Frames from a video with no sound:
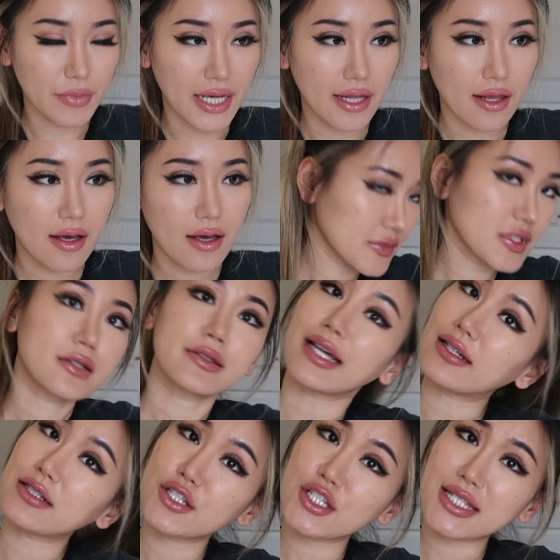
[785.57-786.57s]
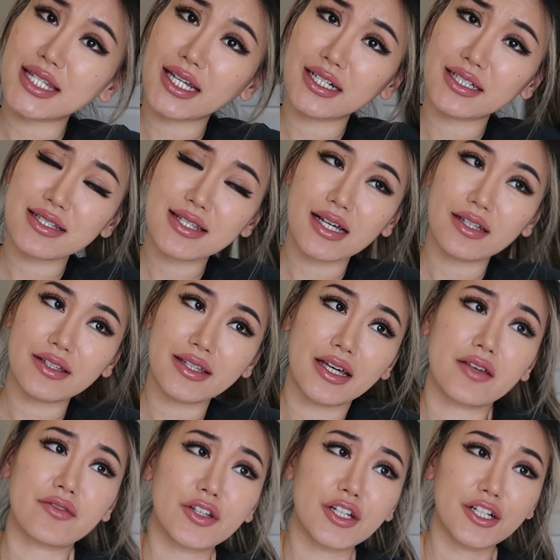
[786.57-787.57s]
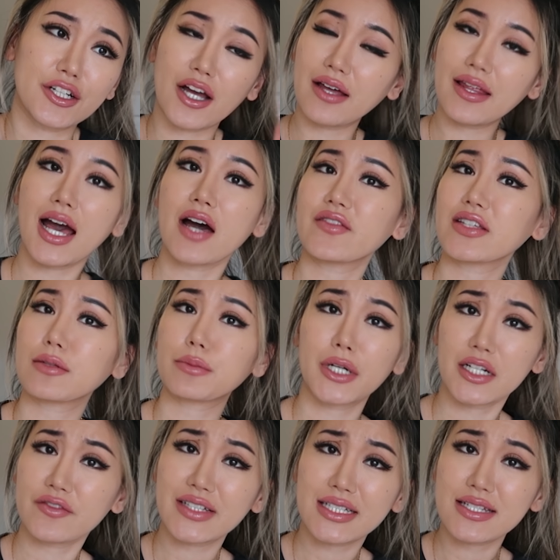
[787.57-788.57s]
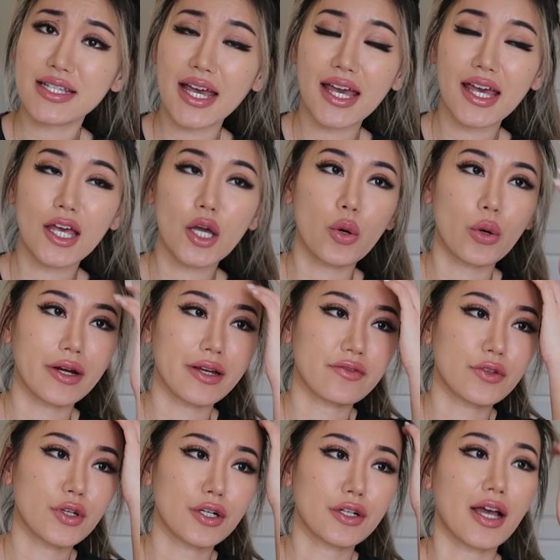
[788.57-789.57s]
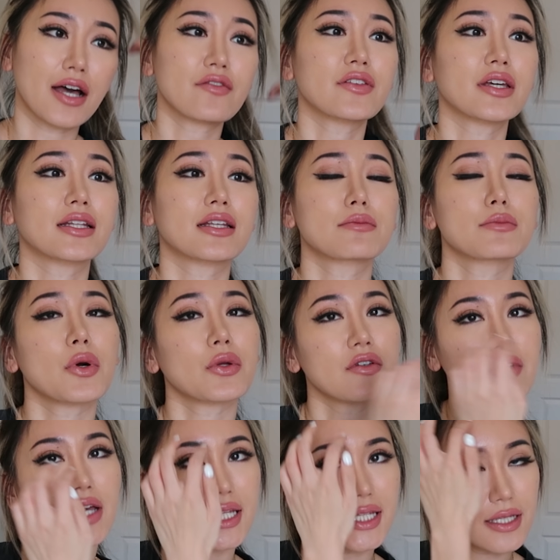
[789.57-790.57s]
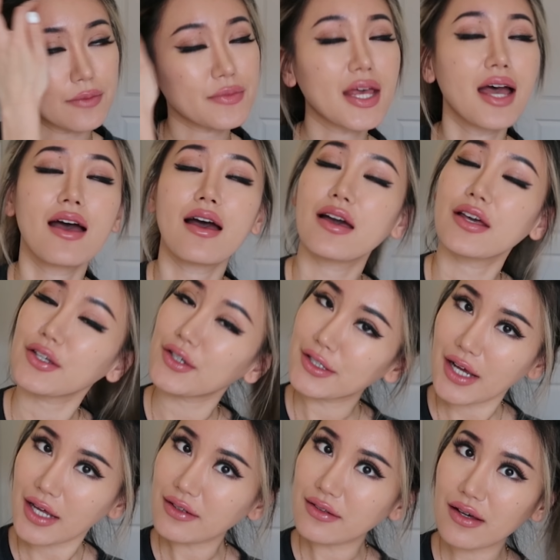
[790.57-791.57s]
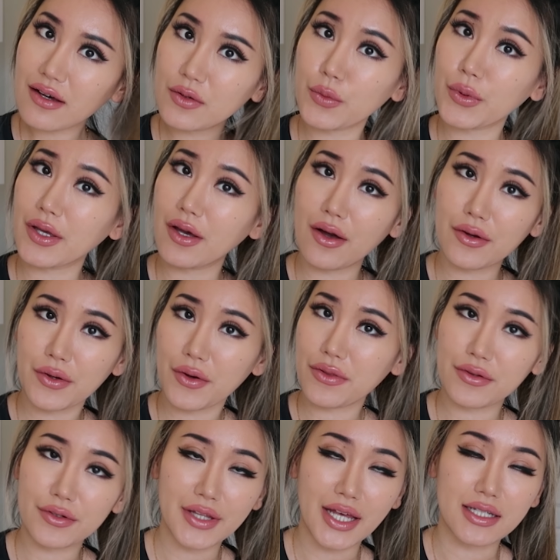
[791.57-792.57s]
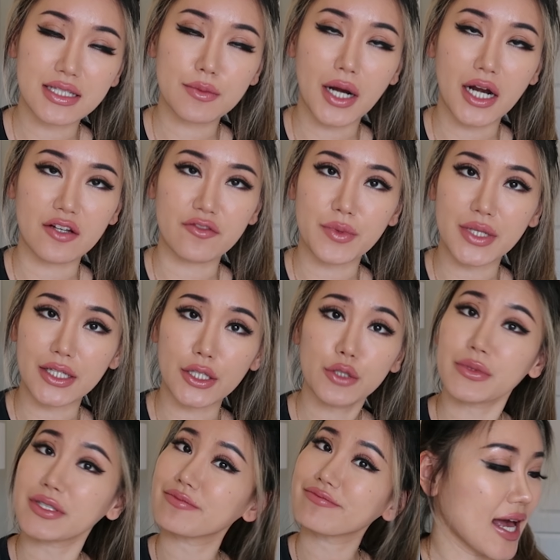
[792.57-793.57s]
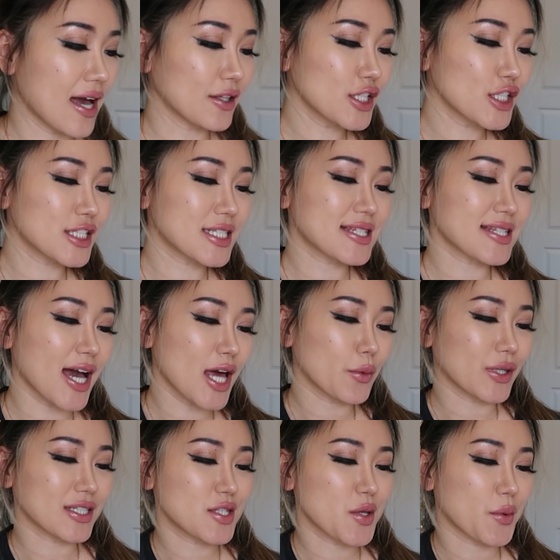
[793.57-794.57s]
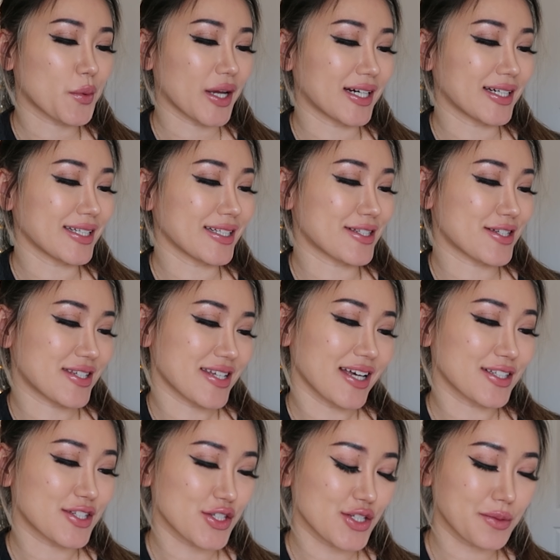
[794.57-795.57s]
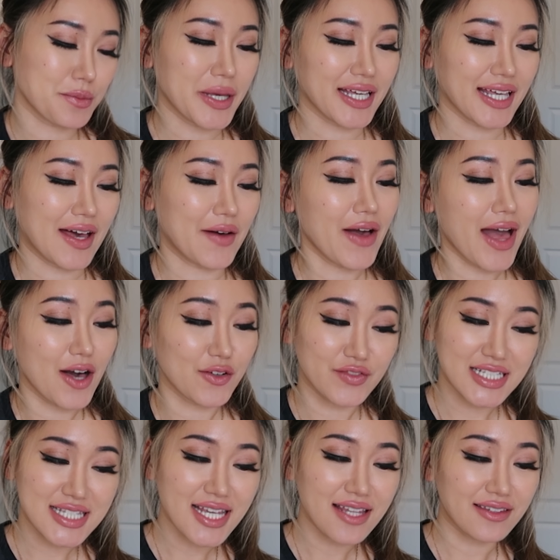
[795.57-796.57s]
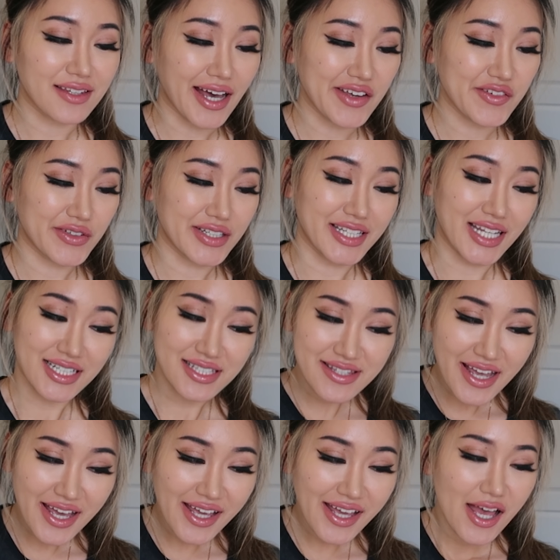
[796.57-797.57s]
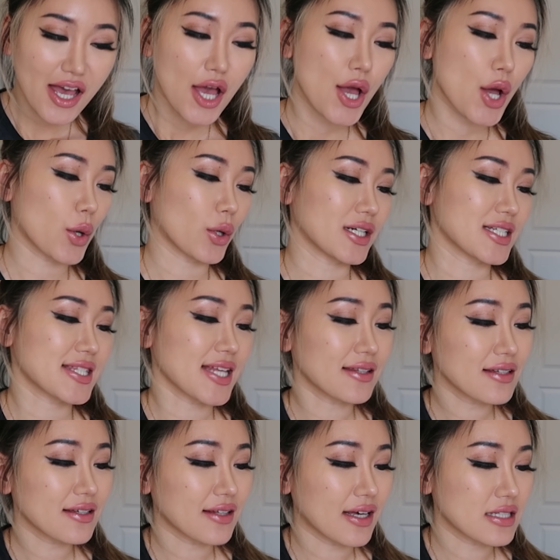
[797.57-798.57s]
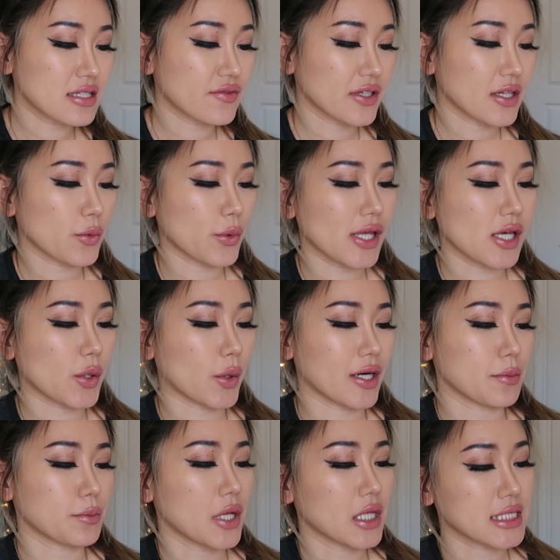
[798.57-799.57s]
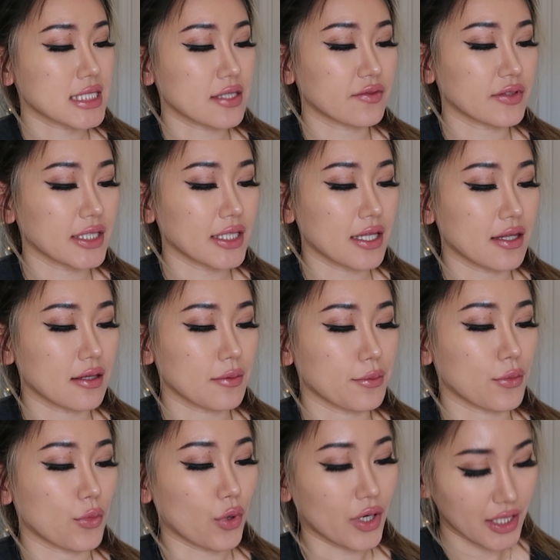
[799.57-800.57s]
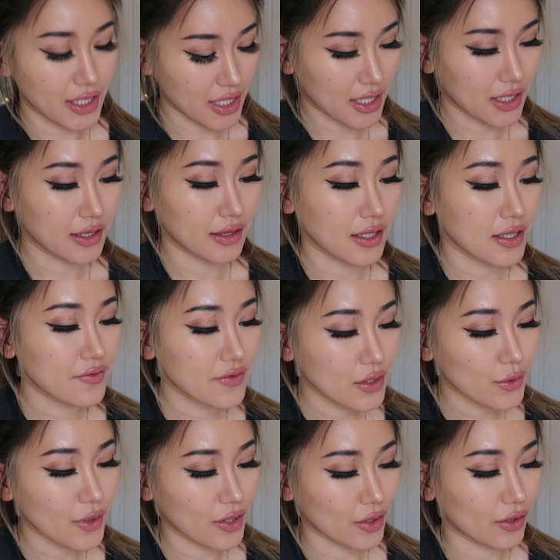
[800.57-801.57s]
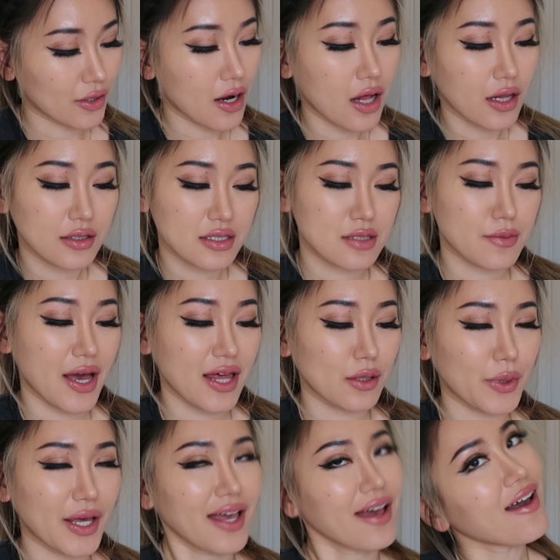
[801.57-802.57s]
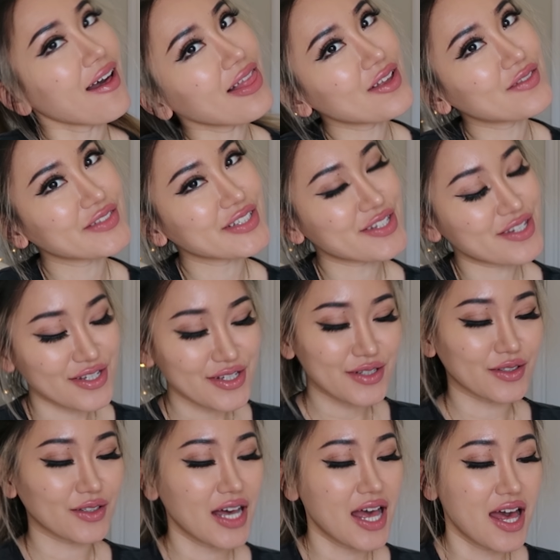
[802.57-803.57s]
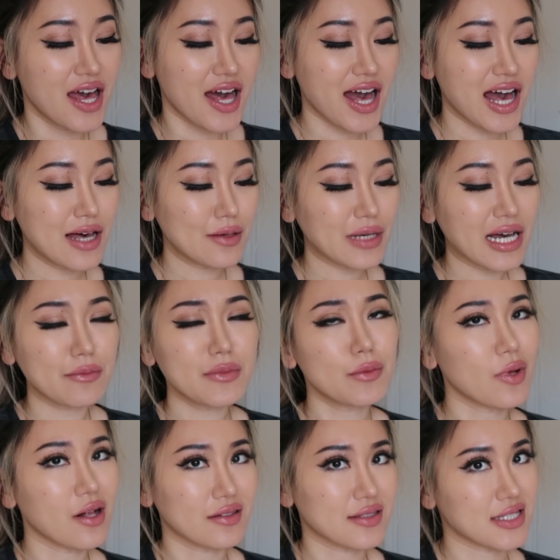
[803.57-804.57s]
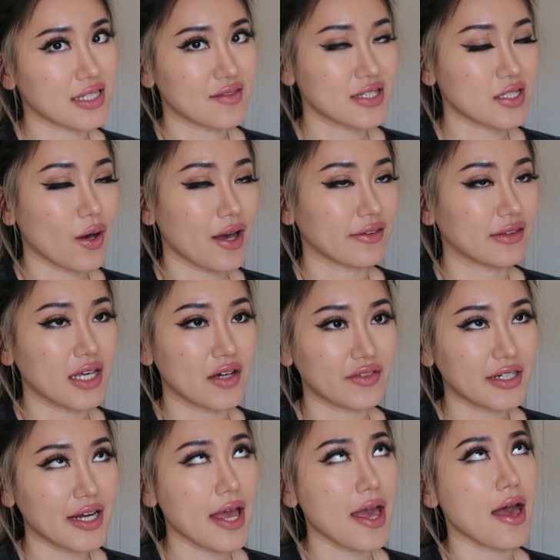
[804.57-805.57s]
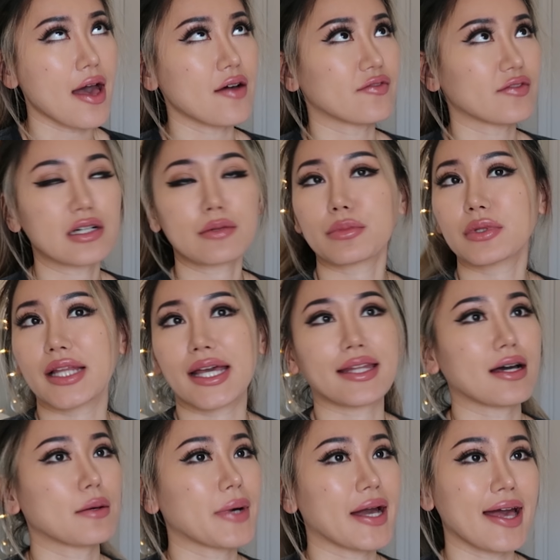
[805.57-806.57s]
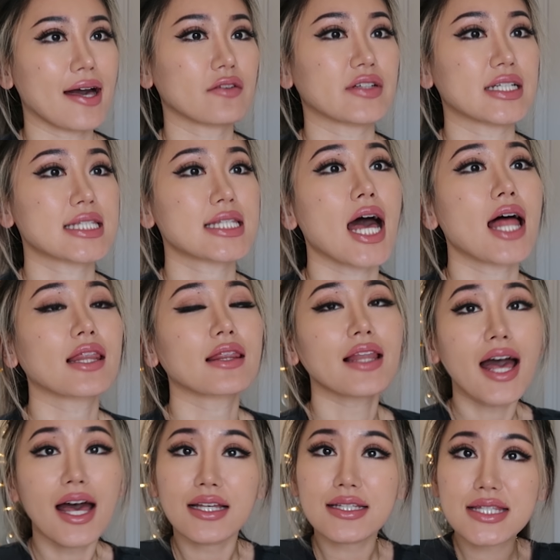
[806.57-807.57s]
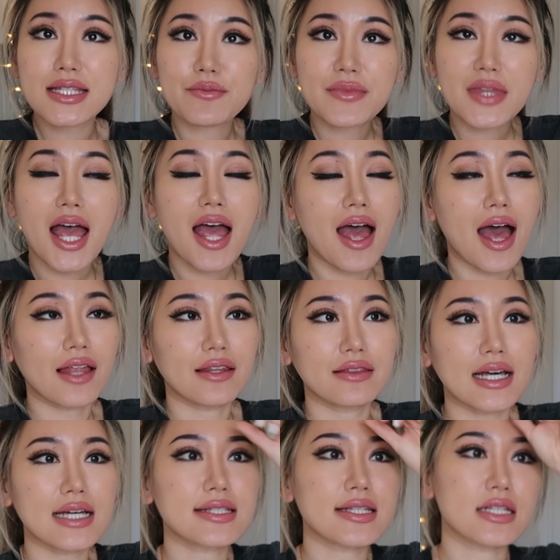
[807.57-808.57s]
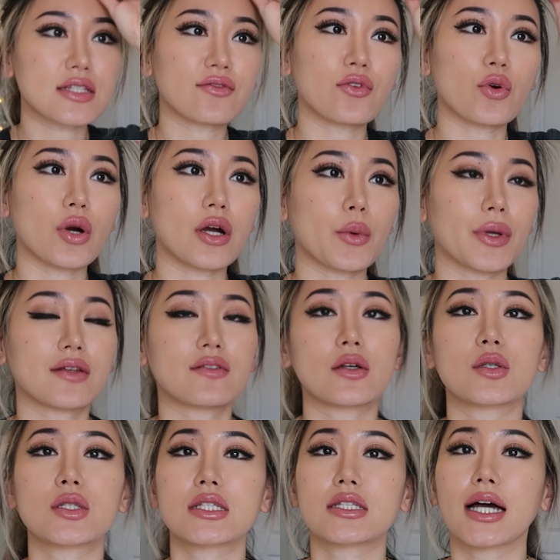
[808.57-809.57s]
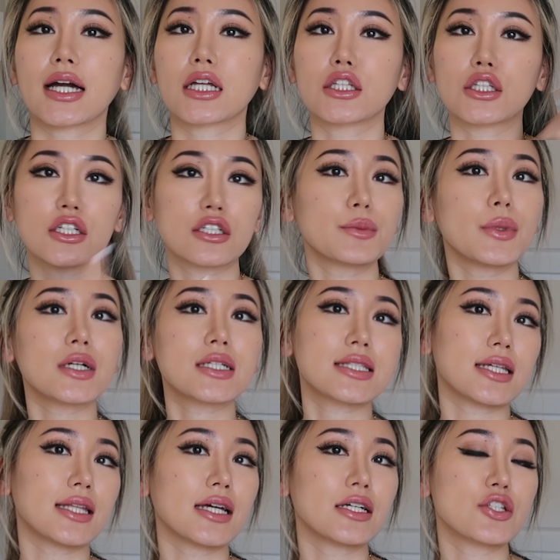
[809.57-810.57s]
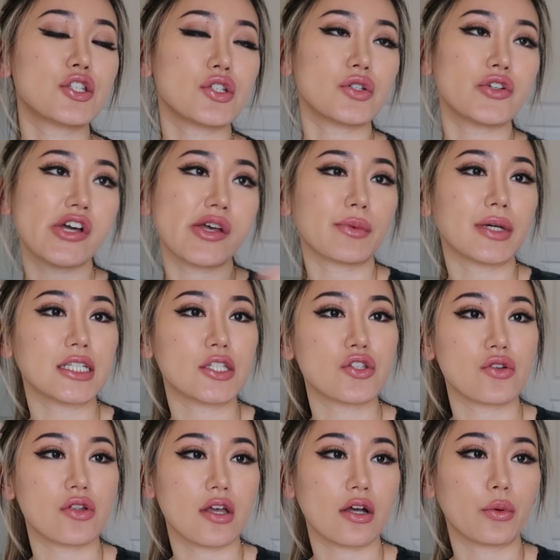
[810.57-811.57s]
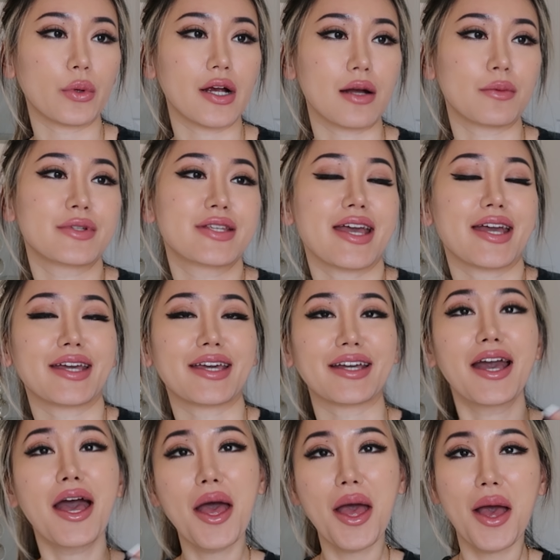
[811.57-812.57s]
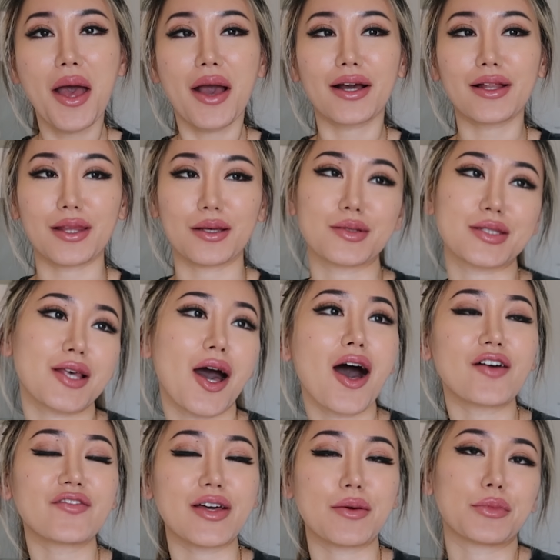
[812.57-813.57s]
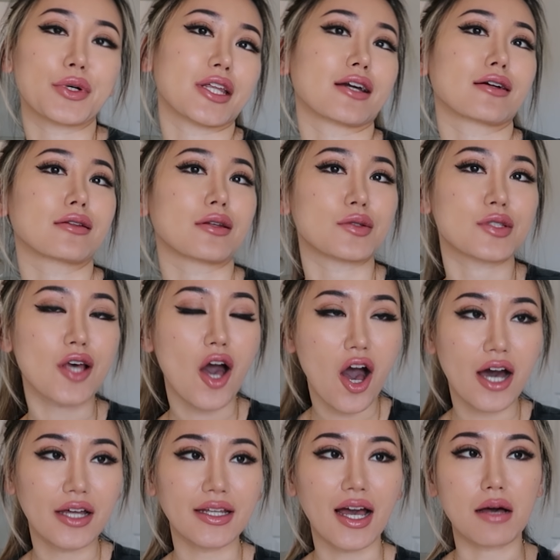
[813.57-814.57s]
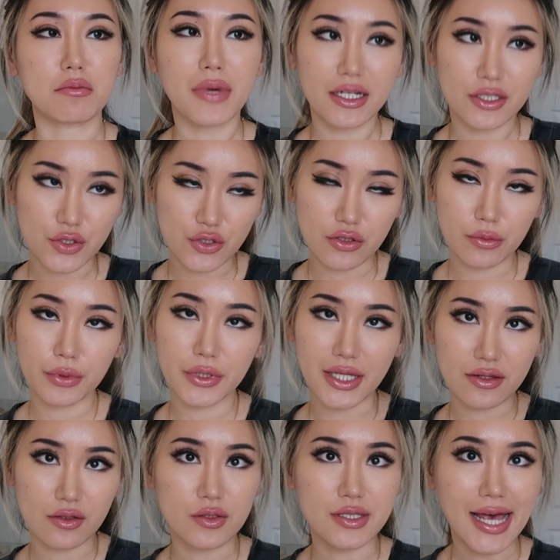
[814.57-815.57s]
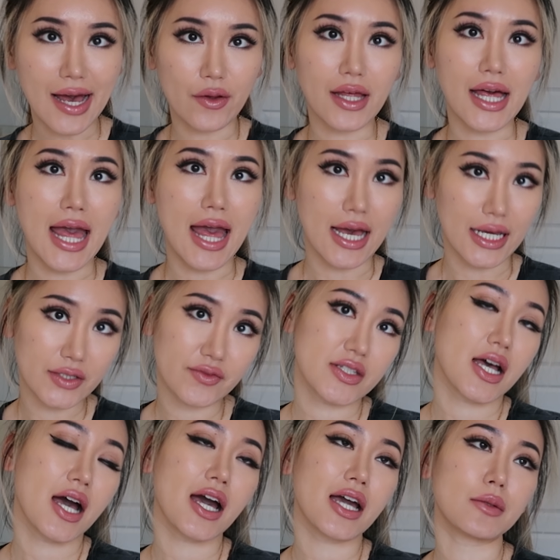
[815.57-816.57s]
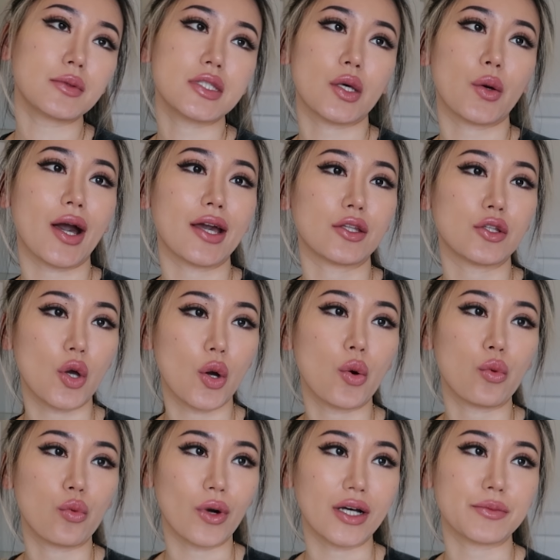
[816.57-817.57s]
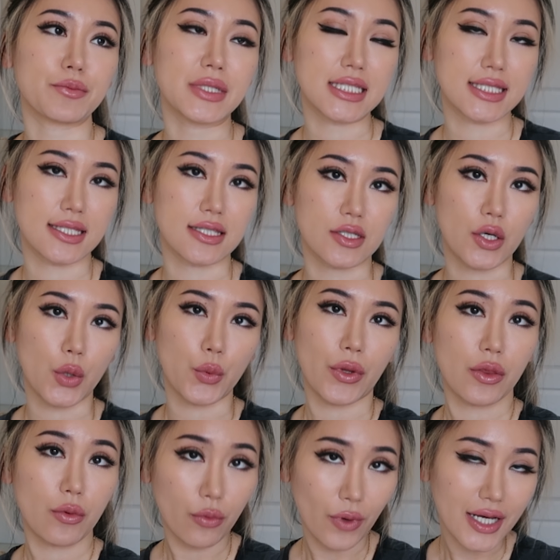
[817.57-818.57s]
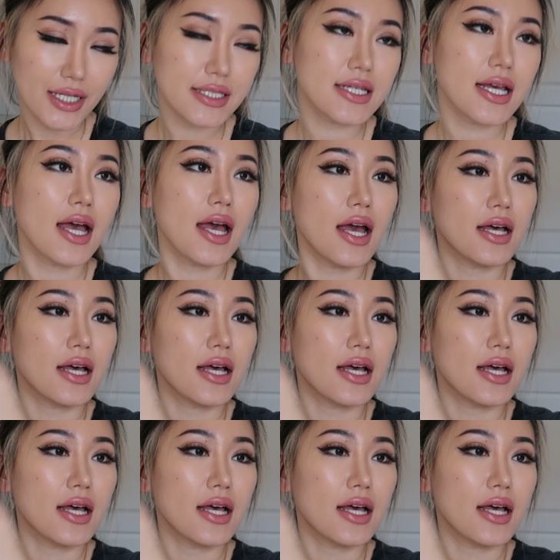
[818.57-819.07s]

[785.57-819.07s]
But yeah, just here to tell you that if you're not having a perfect day or if you're not feeling motivated, you're not alone. We all go through that as part of being human. How do you decide what to wear each day? Do you pick out outfits at night for the next day or Sunday nights for the week or impulsively in the morning? Love you and your hauls, by the way. I love you too. Um, I'm impulsive, so I never ever plan out my outfits unless unless it's for one of those like lookbooks that I do in my studio where I'm taking clothes off and putting clothes on. Um, I do plan those out ahead of time so I know what pieces go with what.